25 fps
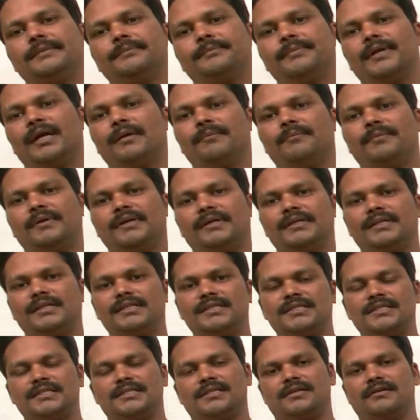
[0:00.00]

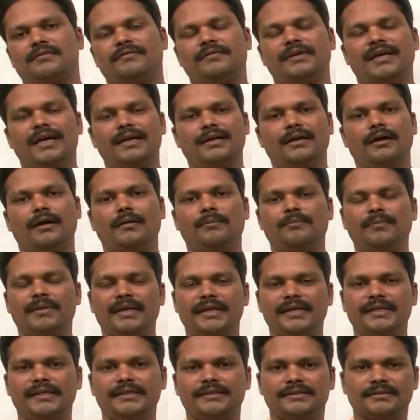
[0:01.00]
properties we are
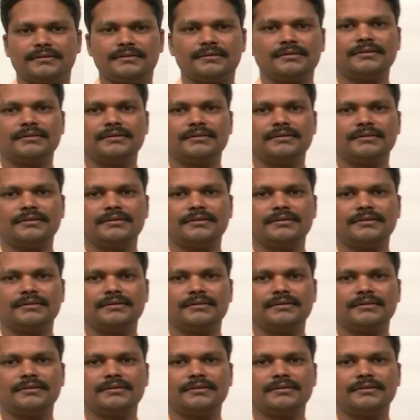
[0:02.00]
applying